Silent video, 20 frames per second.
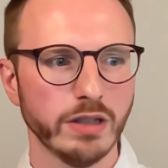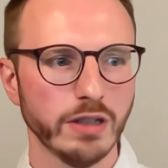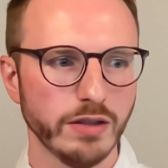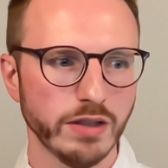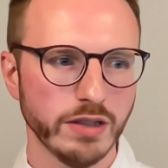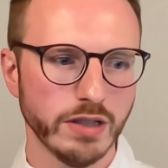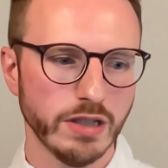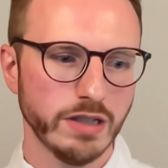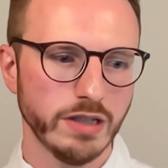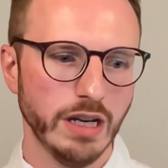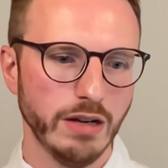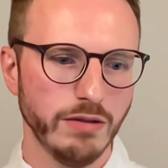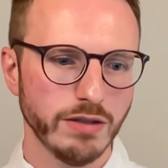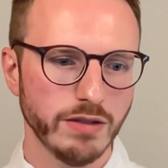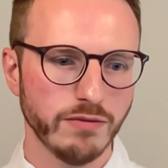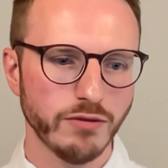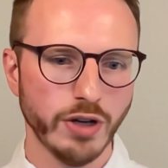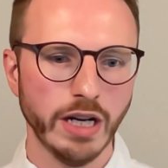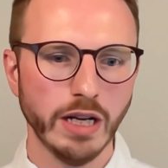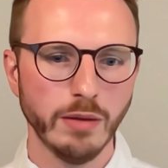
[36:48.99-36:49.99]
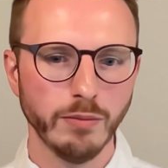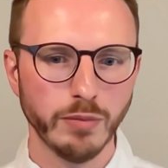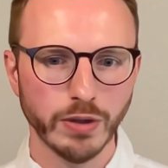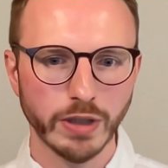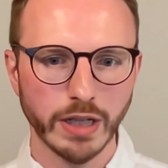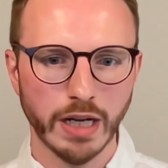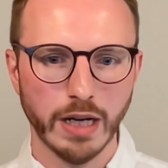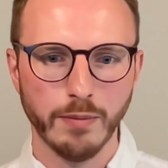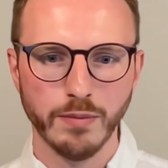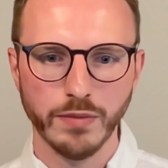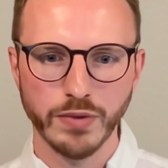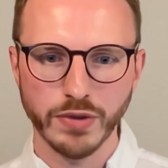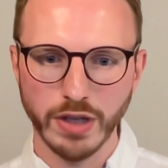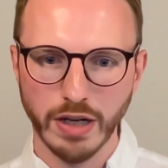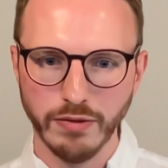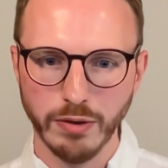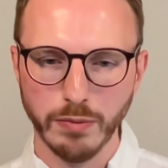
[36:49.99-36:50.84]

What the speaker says: There's a series of training boot camps.